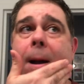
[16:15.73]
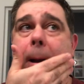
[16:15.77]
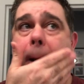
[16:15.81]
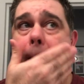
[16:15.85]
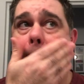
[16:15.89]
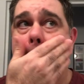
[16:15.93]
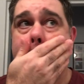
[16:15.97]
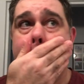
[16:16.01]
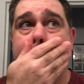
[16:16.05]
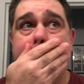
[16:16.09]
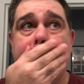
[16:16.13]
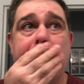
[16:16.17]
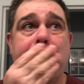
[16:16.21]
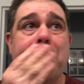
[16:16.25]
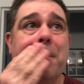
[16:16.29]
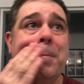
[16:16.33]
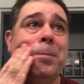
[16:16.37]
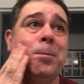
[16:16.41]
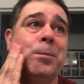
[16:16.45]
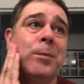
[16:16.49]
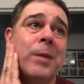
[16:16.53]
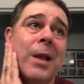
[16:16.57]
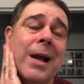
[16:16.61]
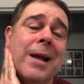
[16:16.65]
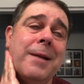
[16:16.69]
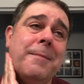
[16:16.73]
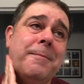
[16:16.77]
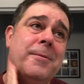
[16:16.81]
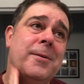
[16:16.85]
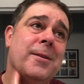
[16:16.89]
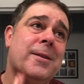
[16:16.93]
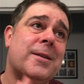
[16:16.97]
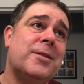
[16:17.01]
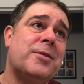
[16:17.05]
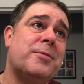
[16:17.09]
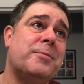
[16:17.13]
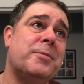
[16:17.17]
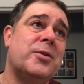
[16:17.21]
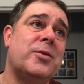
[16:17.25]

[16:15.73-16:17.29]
I'd put this